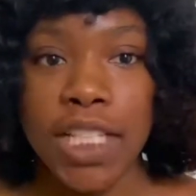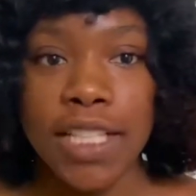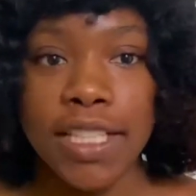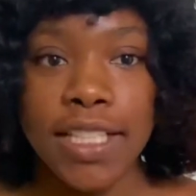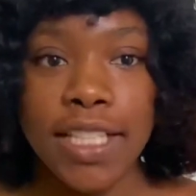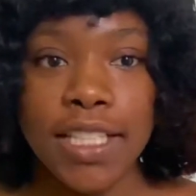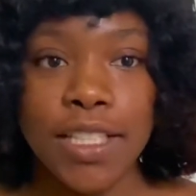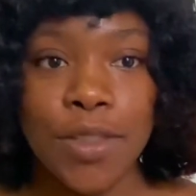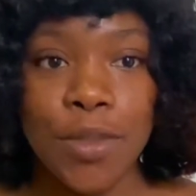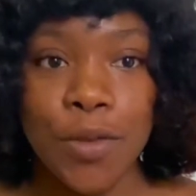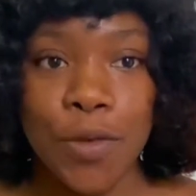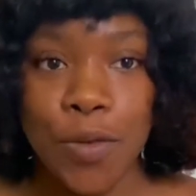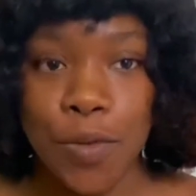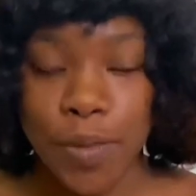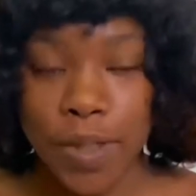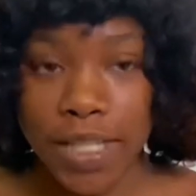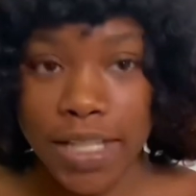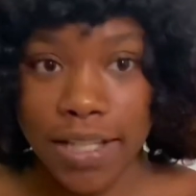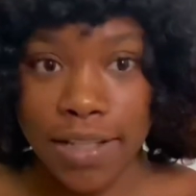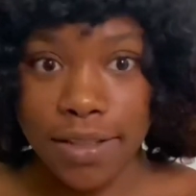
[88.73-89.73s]
get to know
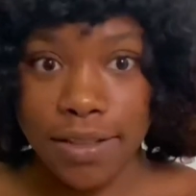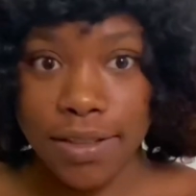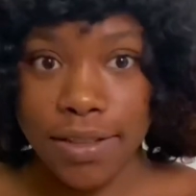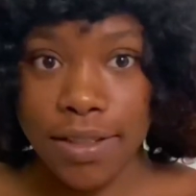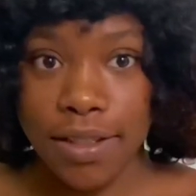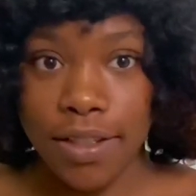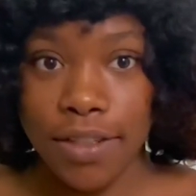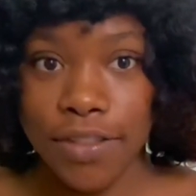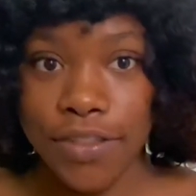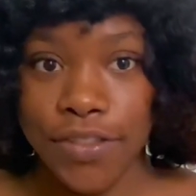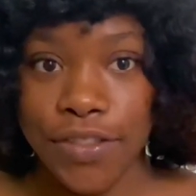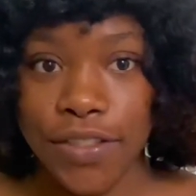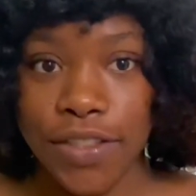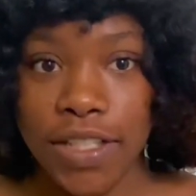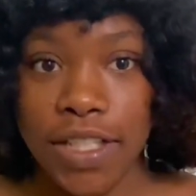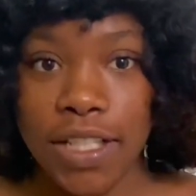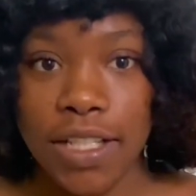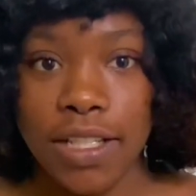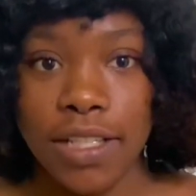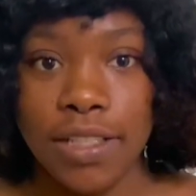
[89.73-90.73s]
me kind of stuff.
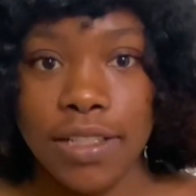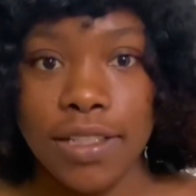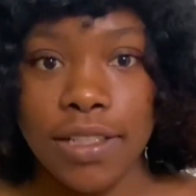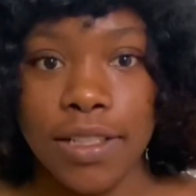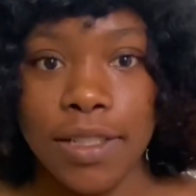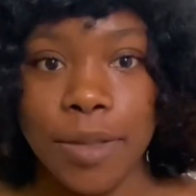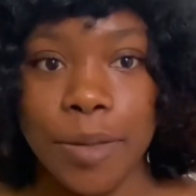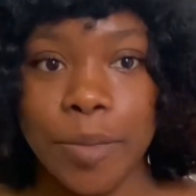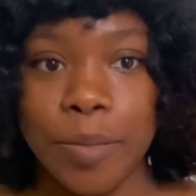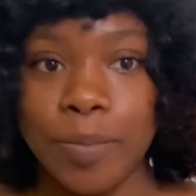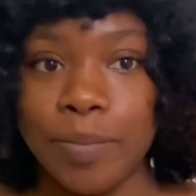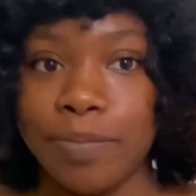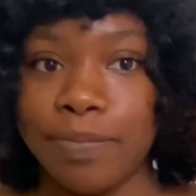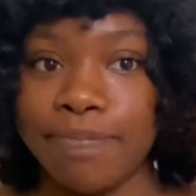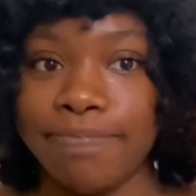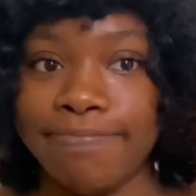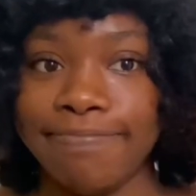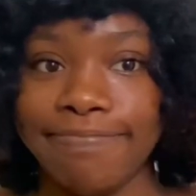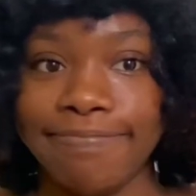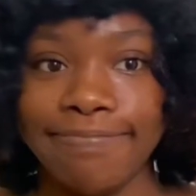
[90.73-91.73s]
And
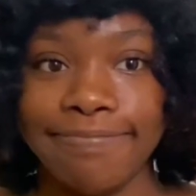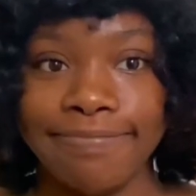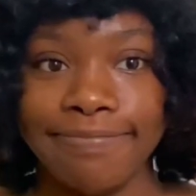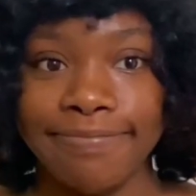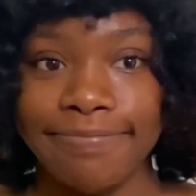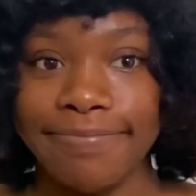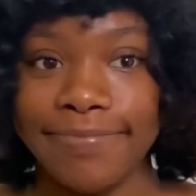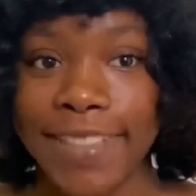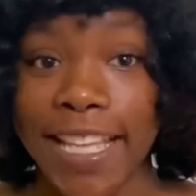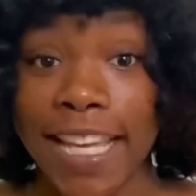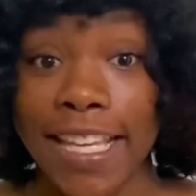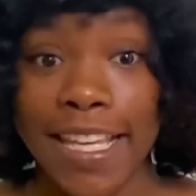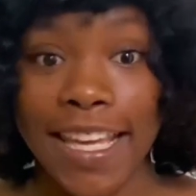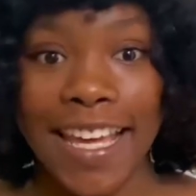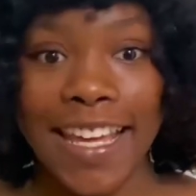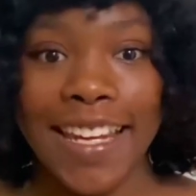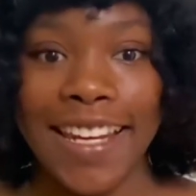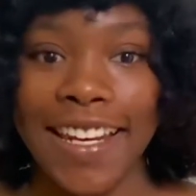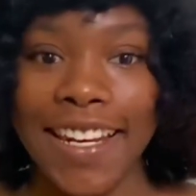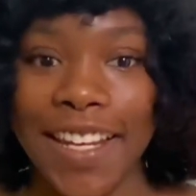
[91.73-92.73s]

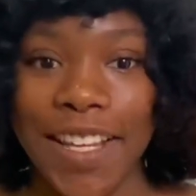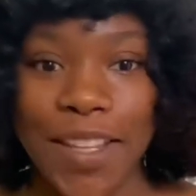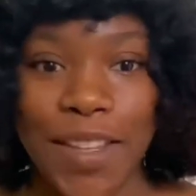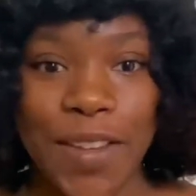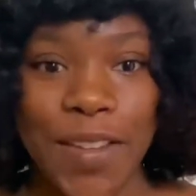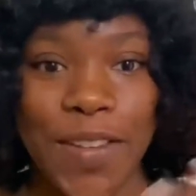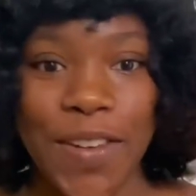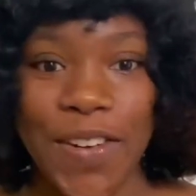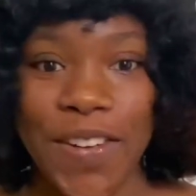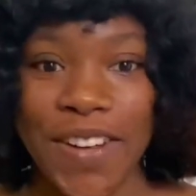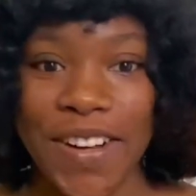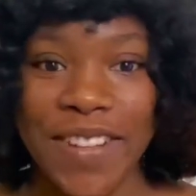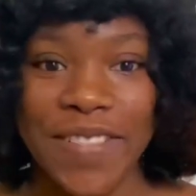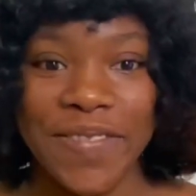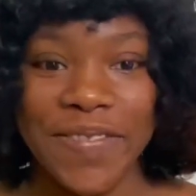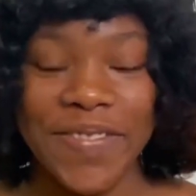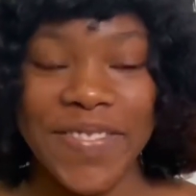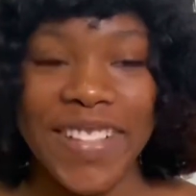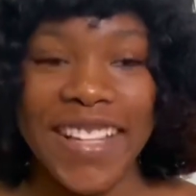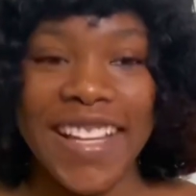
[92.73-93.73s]
again, you're welcome.
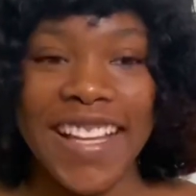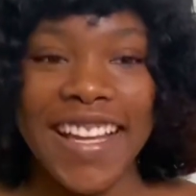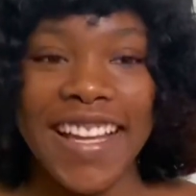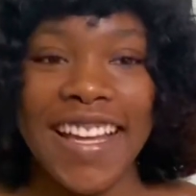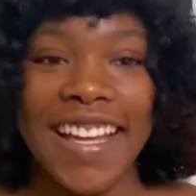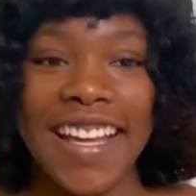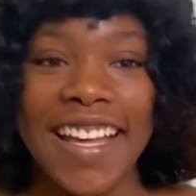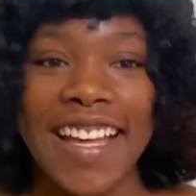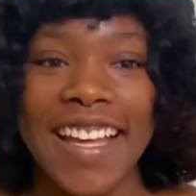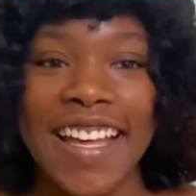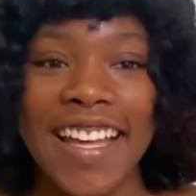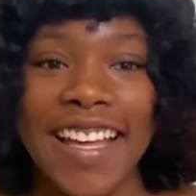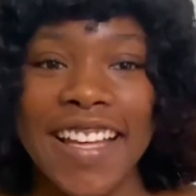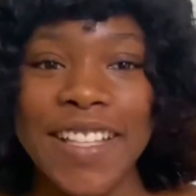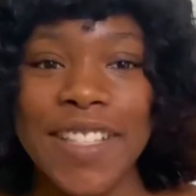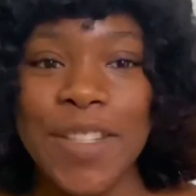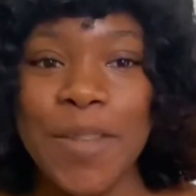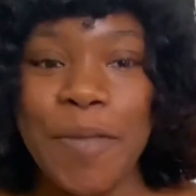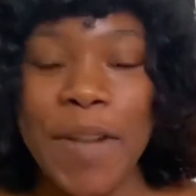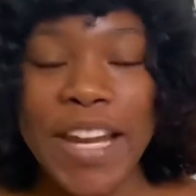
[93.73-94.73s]

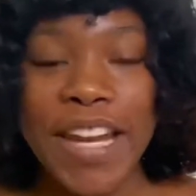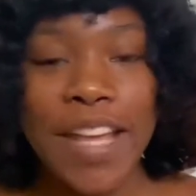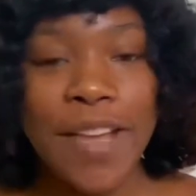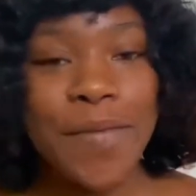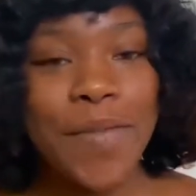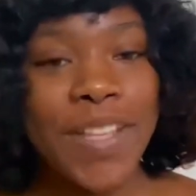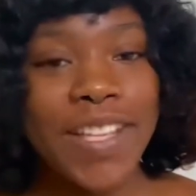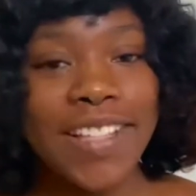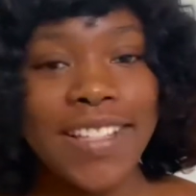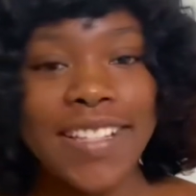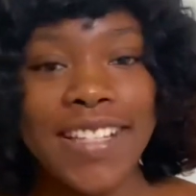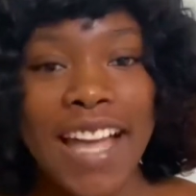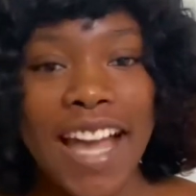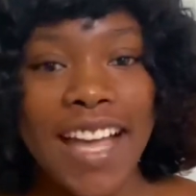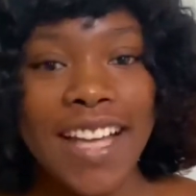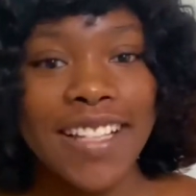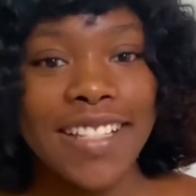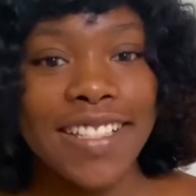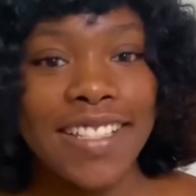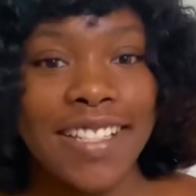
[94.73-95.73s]
So my name is
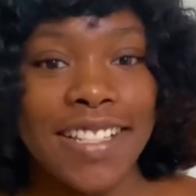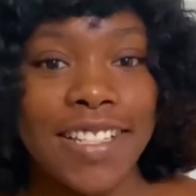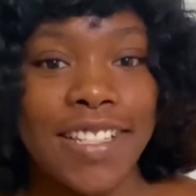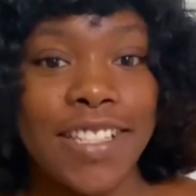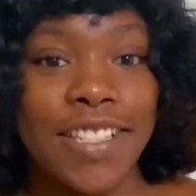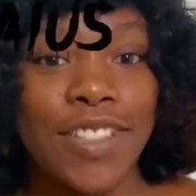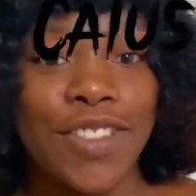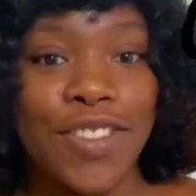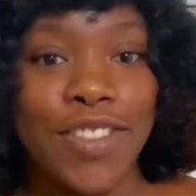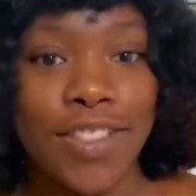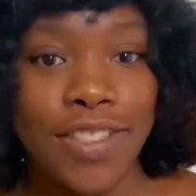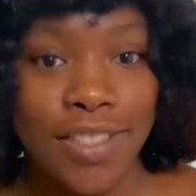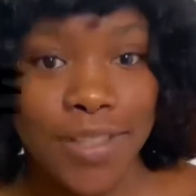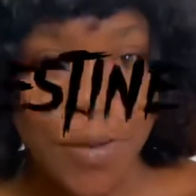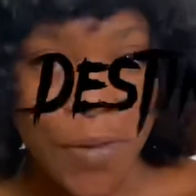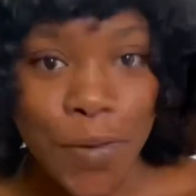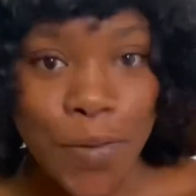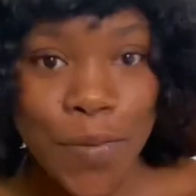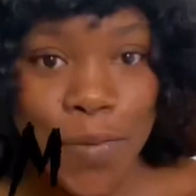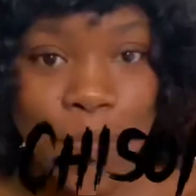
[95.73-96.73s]
Kaya Destin
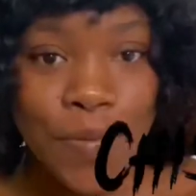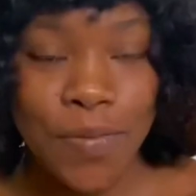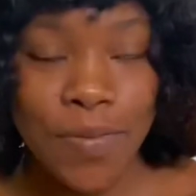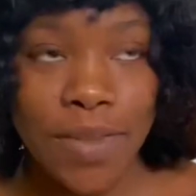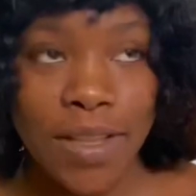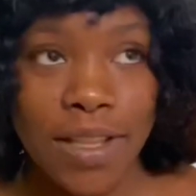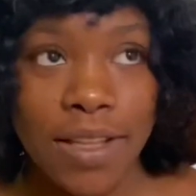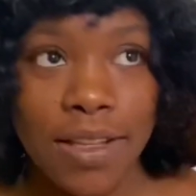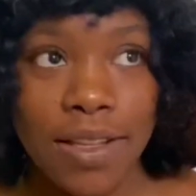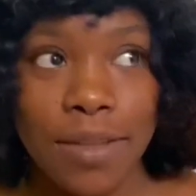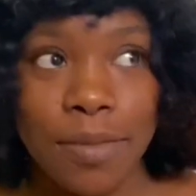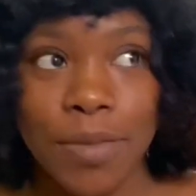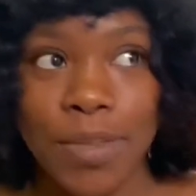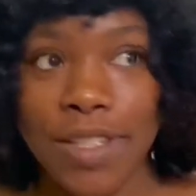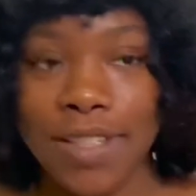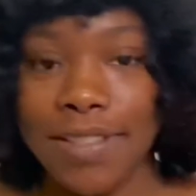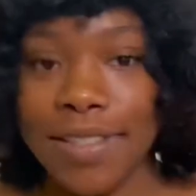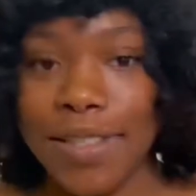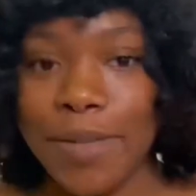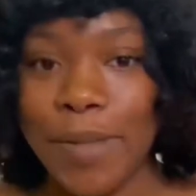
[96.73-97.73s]
Chisom. I'm
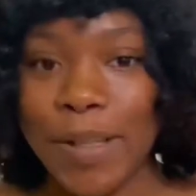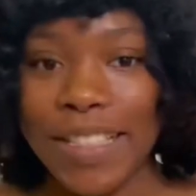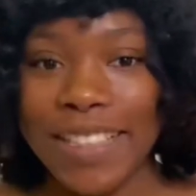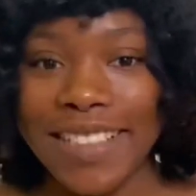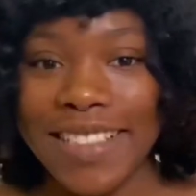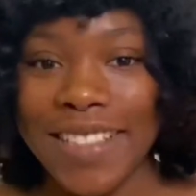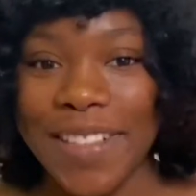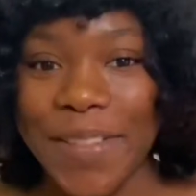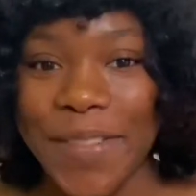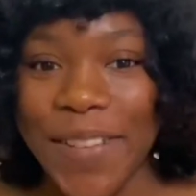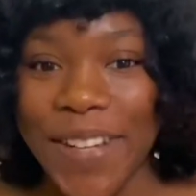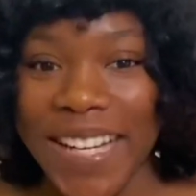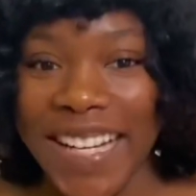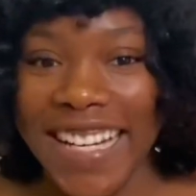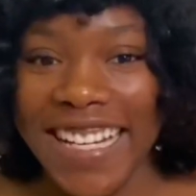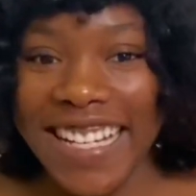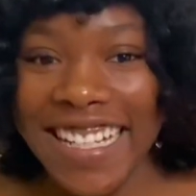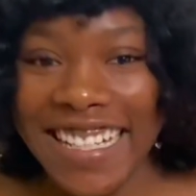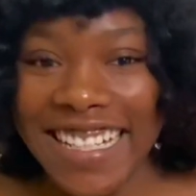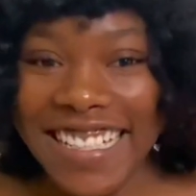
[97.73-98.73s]
gonna spell it somewhere.
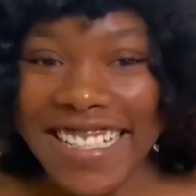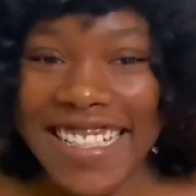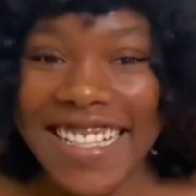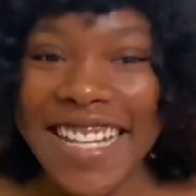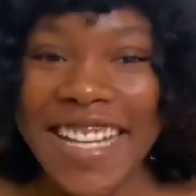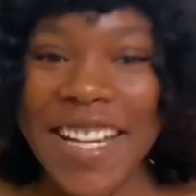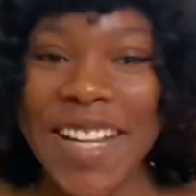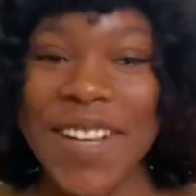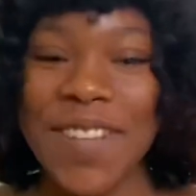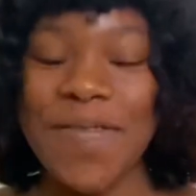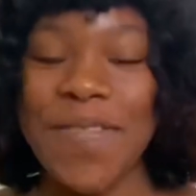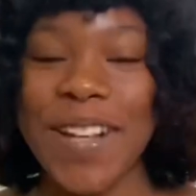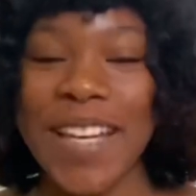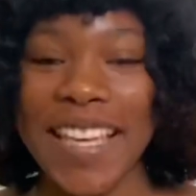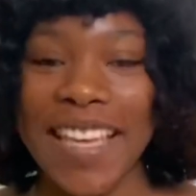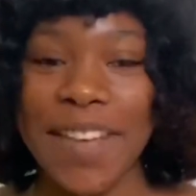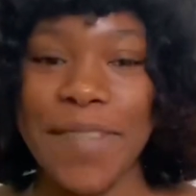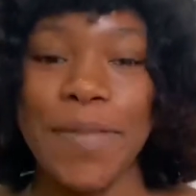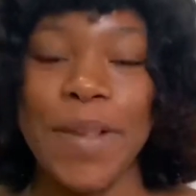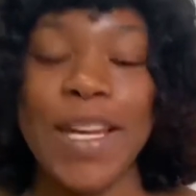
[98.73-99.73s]
But
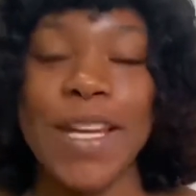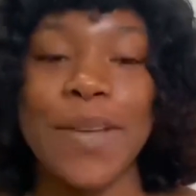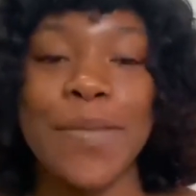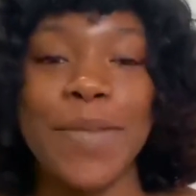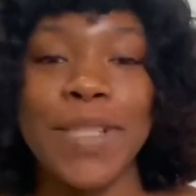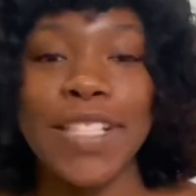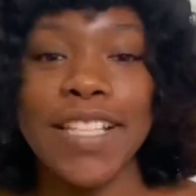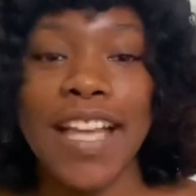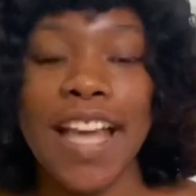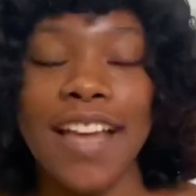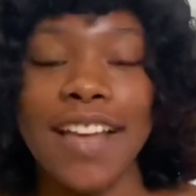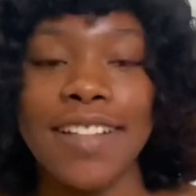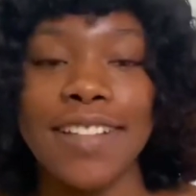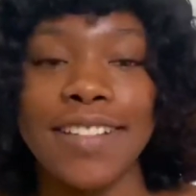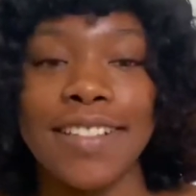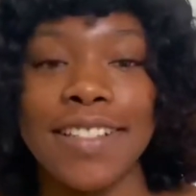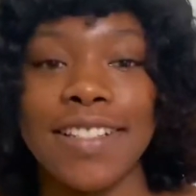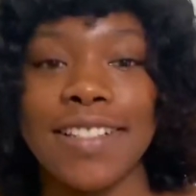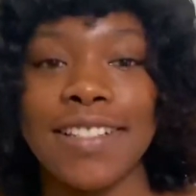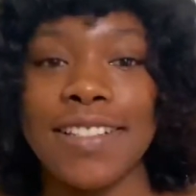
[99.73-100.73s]
yeah, my name is Kaya
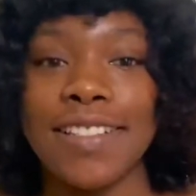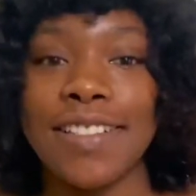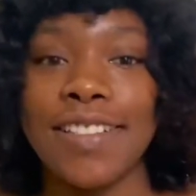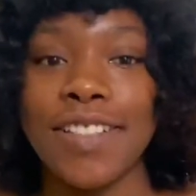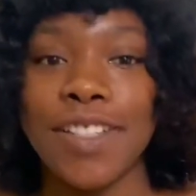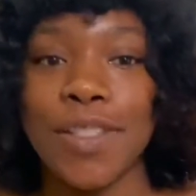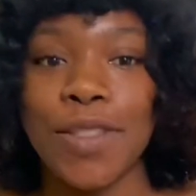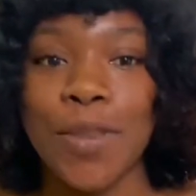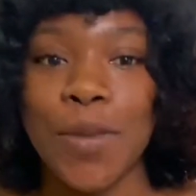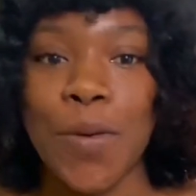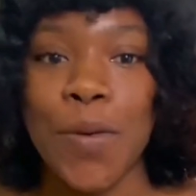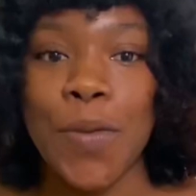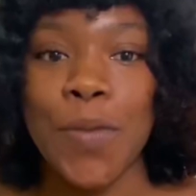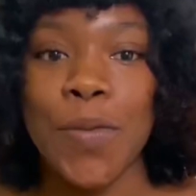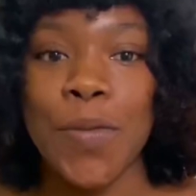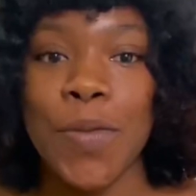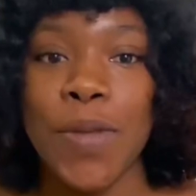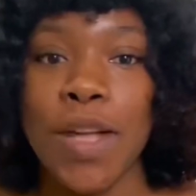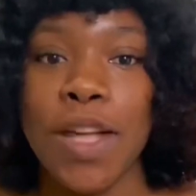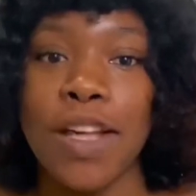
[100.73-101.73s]
Destin
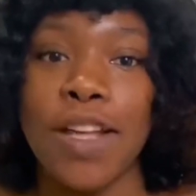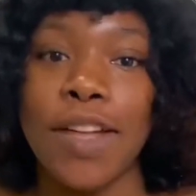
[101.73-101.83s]
Chisom.